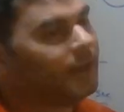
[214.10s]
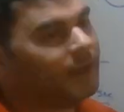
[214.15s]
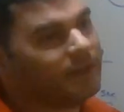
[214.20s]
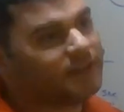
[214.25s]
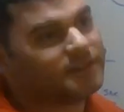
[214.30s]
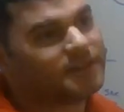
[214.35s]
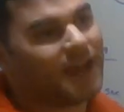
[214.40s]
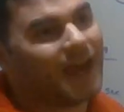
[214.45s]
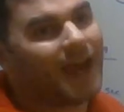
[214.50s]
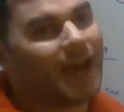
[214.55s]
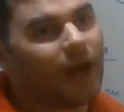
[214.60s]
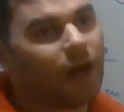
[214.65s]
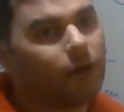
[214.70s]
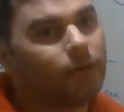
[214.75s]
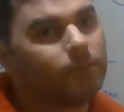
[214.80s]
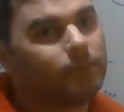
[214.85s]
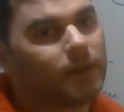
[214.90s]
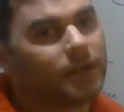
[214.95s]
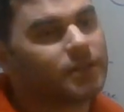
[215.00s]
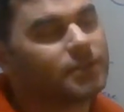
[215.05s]
it's how
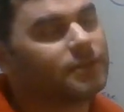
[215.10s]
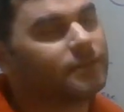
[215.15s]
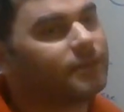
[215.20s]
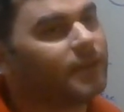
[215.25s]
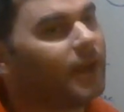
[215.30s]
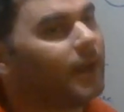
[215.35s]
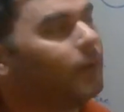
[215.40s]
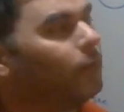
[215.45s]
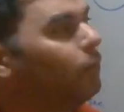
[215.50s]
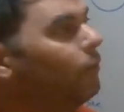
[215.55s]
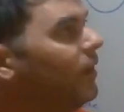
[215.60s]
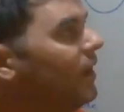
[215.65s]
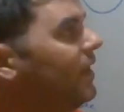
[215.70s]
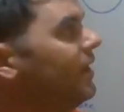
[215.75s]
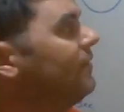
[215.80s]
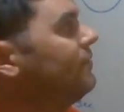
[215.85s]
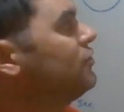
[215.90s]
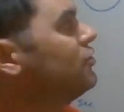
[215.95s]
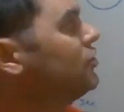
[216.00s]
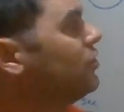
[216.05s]
much of that
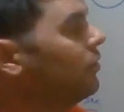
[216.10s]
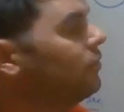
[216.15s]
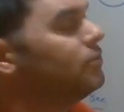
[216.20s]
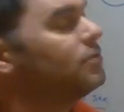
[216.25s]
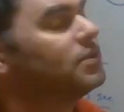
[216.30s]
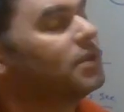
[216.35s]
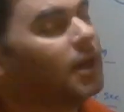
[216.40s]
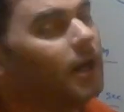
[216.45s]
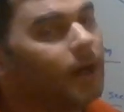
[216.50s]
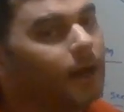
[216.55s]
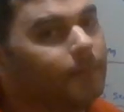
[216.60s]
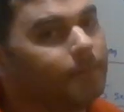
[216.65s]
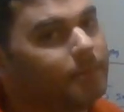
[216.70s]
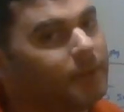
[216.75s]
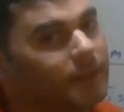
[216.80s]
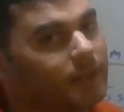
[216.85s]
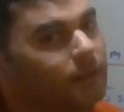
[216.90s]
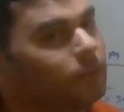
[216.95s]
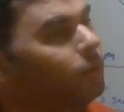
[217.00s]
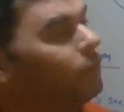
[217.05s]
wave shows up
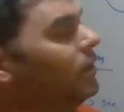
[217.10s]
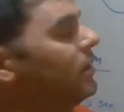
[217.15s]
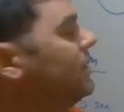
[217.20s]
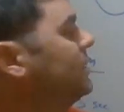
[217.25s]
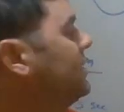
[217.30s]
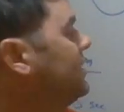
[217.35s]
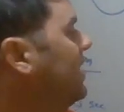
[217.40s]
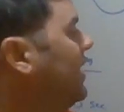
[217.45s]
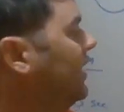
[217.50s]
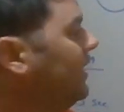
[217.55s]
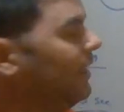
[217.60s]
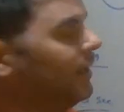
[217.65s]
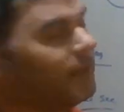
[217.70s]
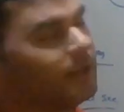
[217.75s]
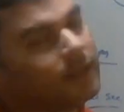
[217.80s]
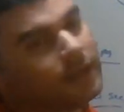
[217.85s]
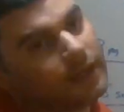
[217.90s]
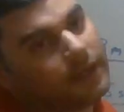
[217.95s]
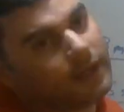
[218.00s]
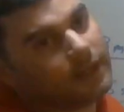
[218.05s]
in 1 second.
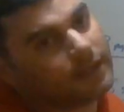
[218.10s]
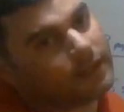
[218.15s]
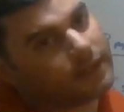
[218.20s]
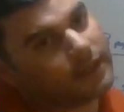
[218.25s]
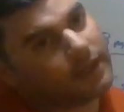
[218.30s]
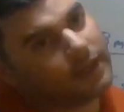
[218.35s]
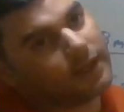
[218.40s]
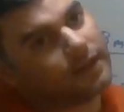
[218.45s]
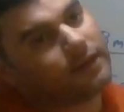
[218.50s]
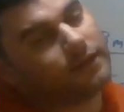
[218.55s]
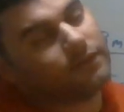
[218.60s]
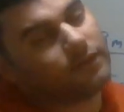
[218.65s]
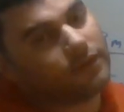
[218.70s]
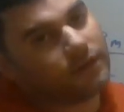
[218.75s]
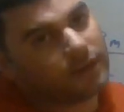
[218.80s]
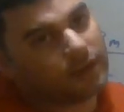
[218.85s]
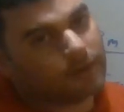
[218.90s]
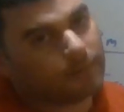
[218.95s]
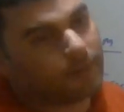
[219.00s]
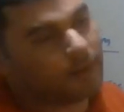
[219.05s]
And again, if you
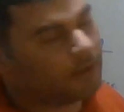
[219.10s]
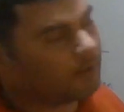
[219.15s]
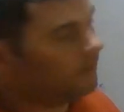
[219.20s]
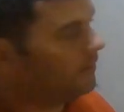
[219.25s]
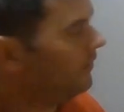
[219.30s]
think about it